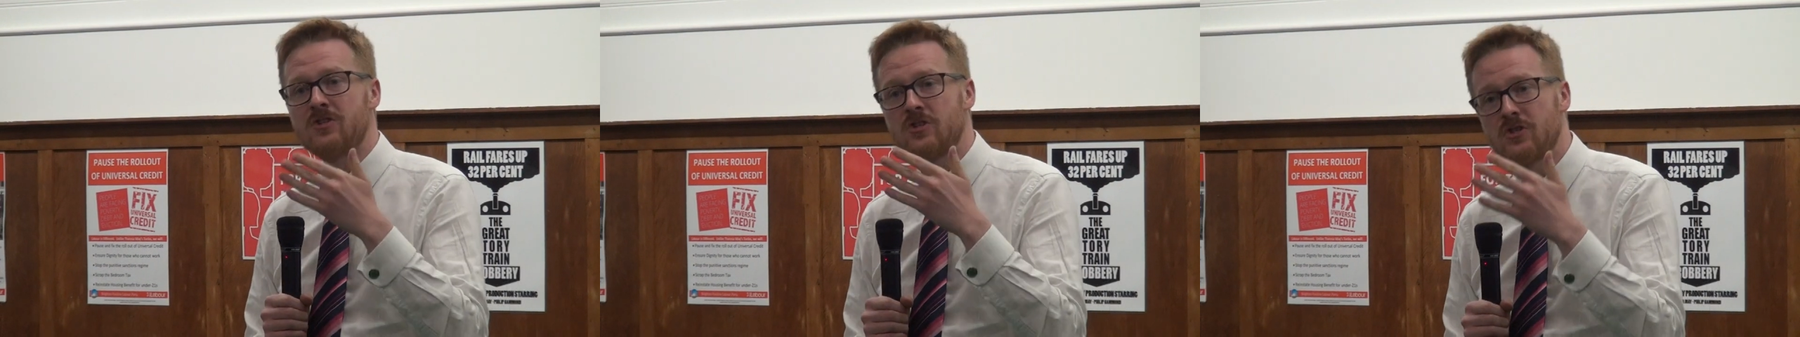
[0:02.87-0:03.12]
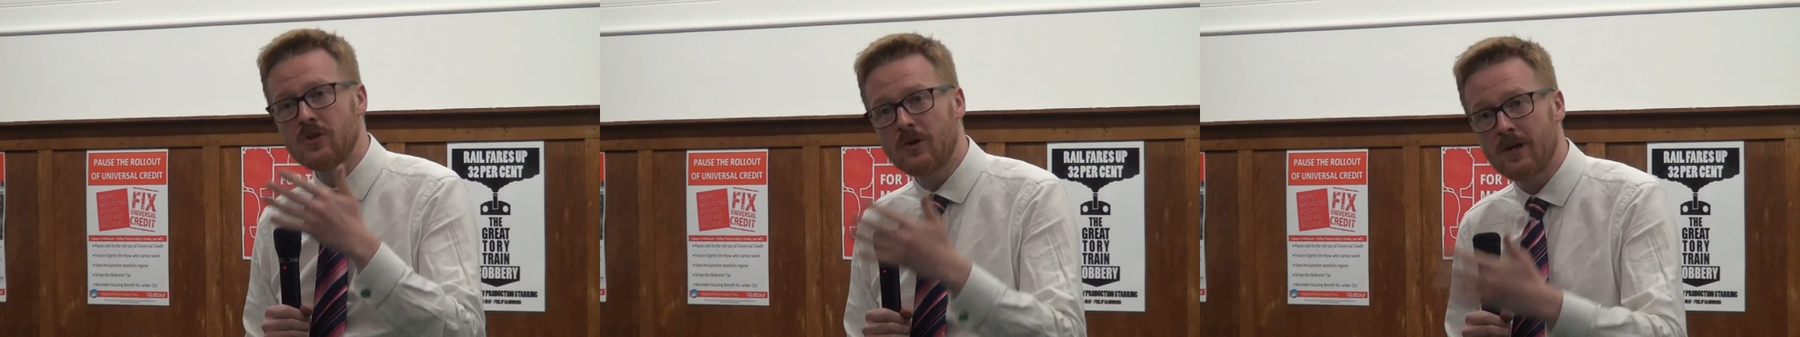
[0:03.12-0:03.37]

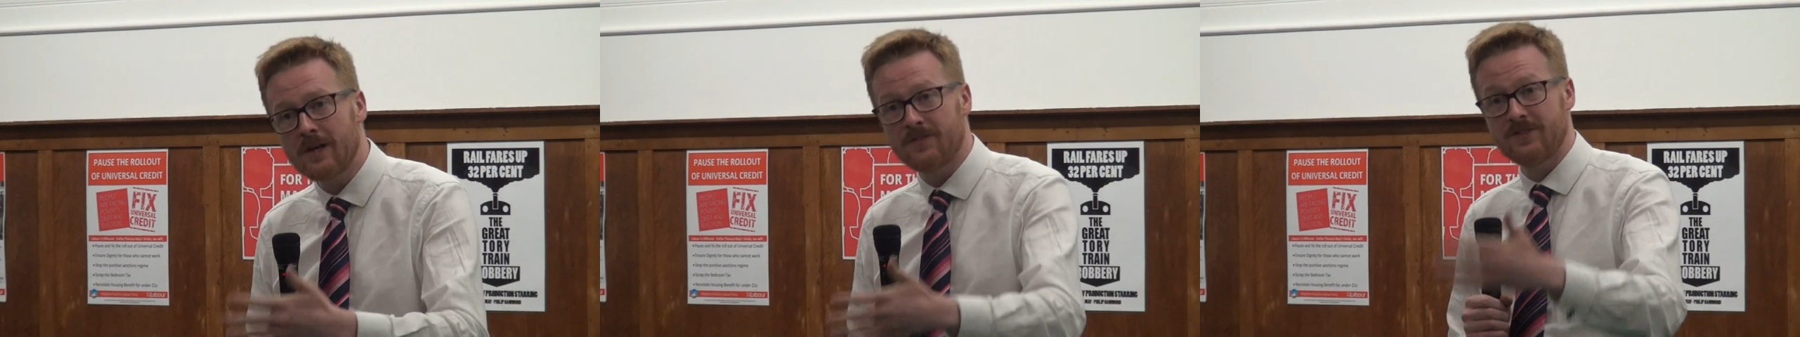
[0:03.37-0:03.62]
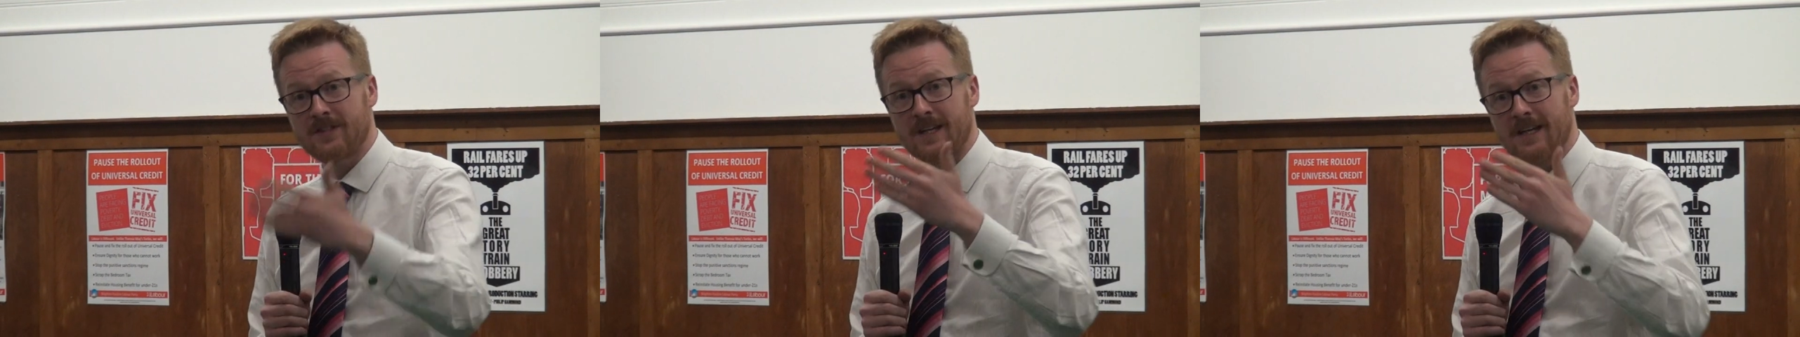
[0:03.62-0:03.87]
joy of
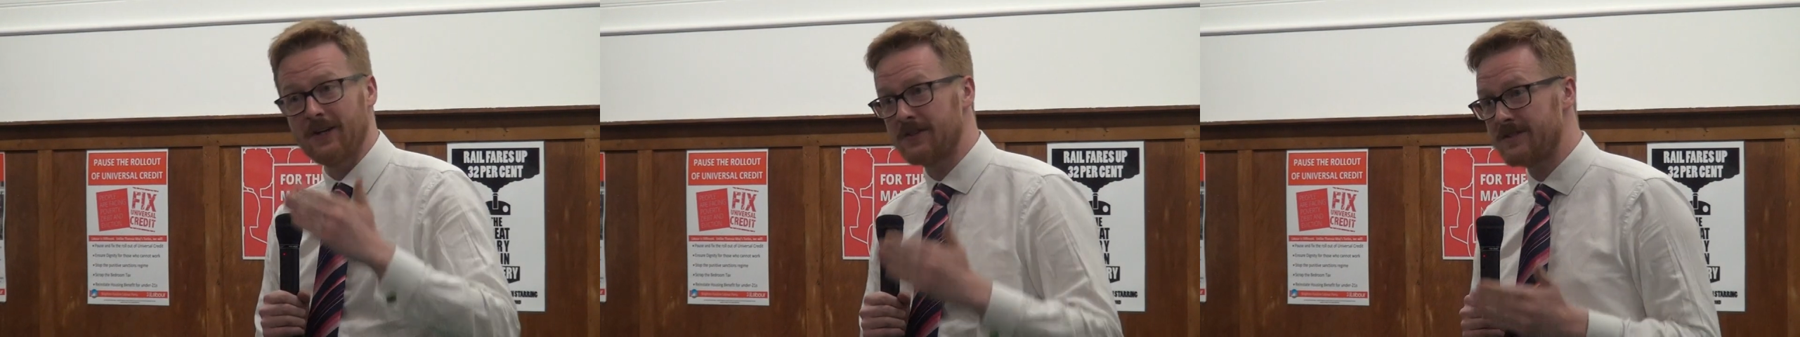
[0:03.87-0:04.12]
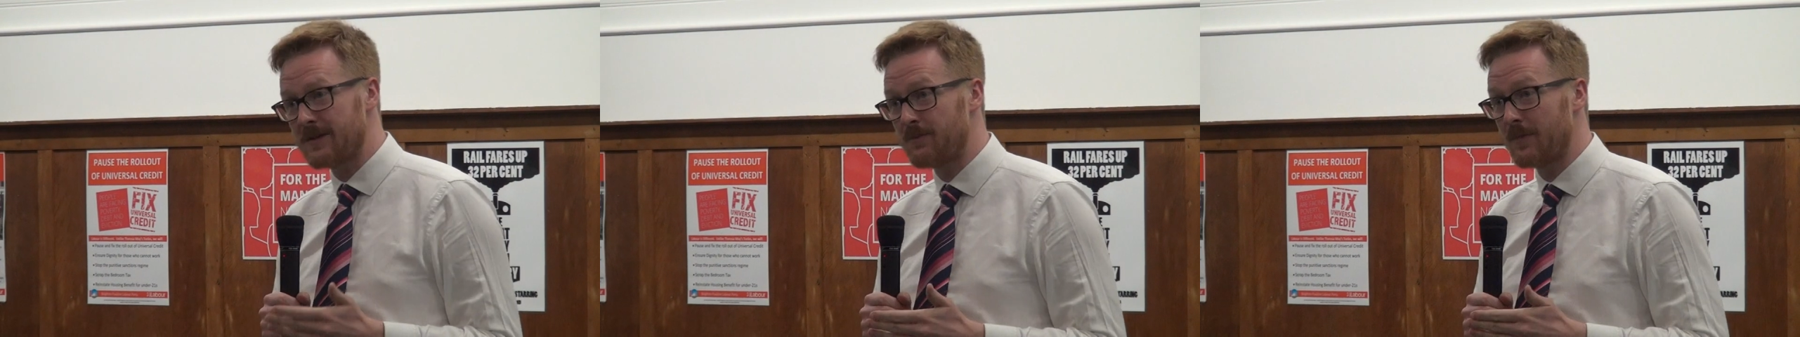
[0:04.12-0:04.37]
seeing on
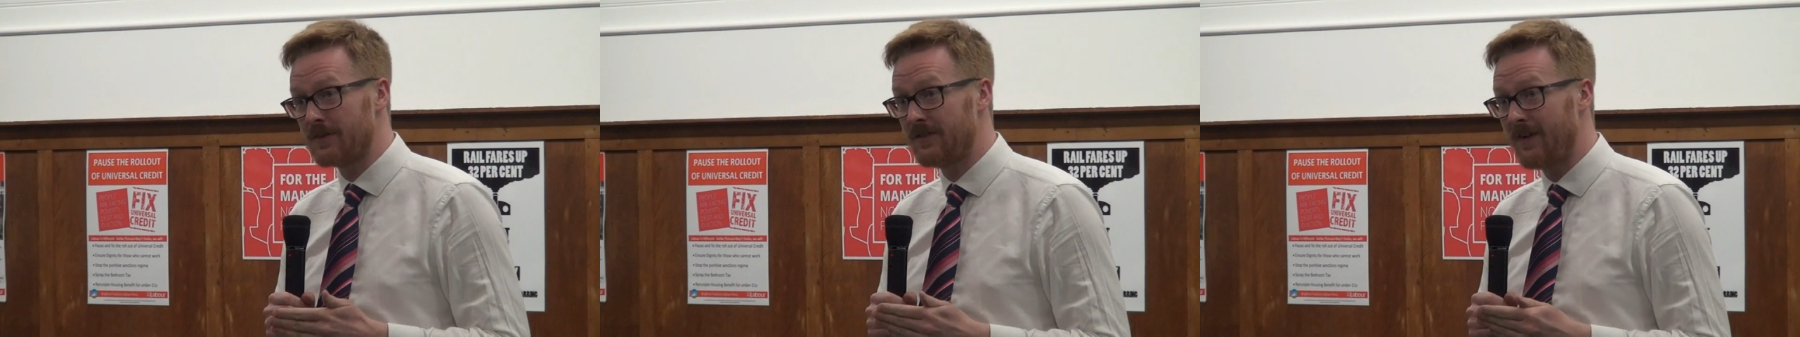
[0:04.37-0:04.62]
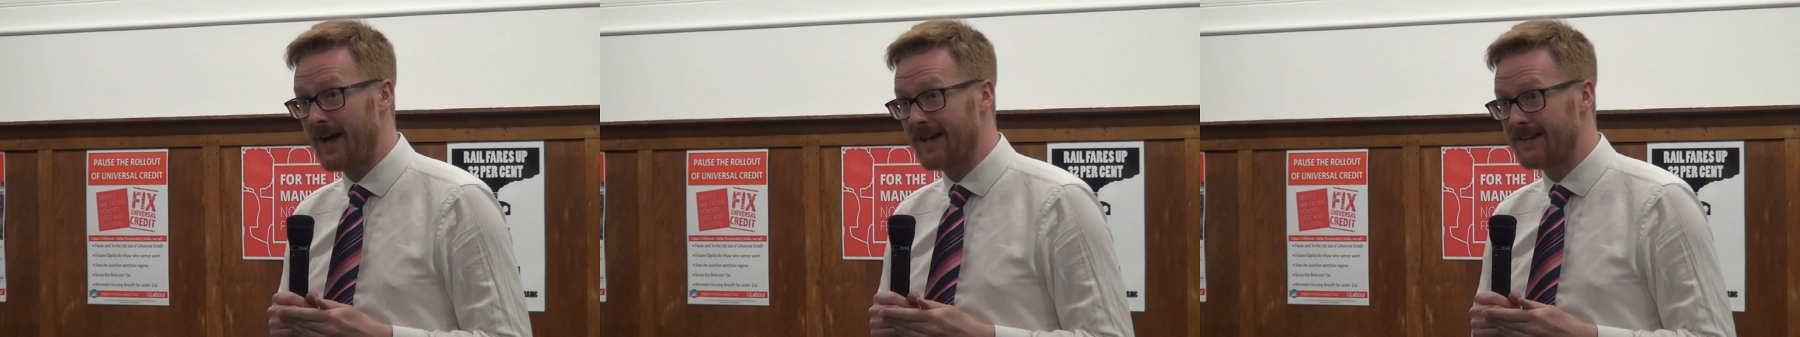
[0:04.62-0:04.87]
someone's
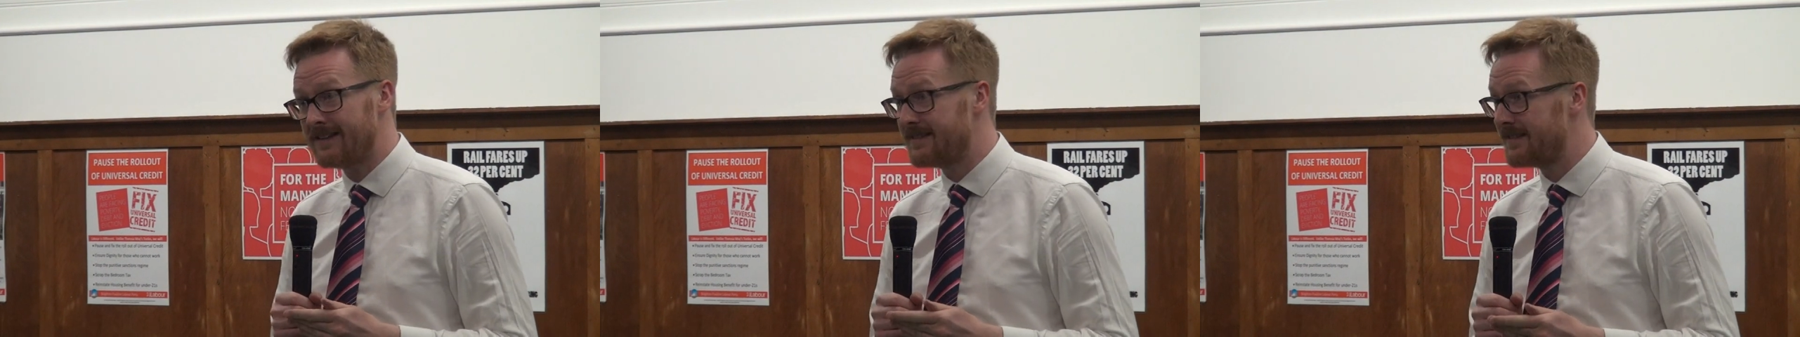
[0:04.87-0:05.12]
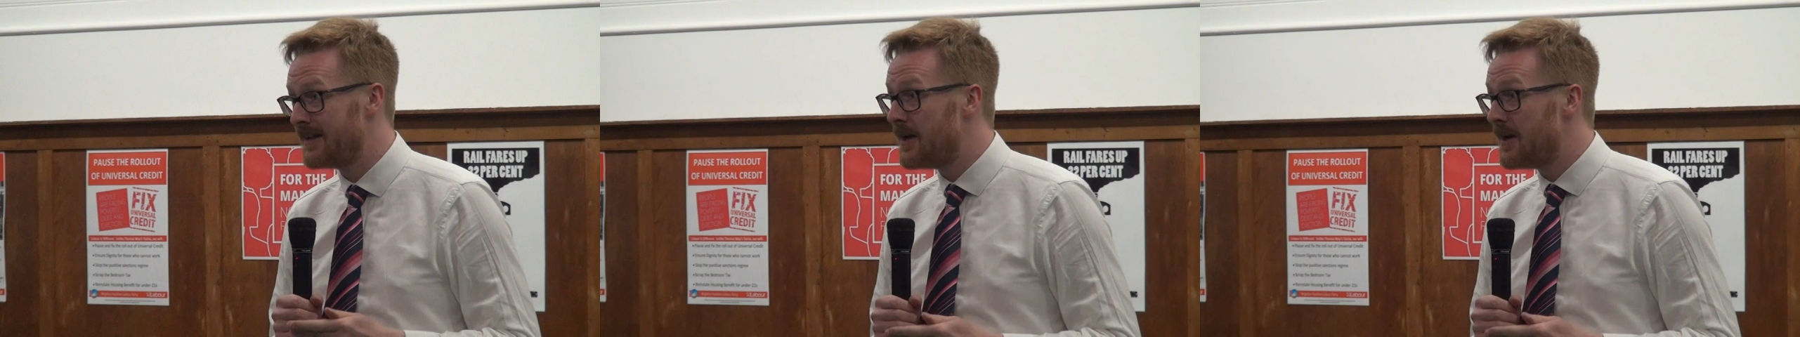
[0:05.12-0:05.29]
face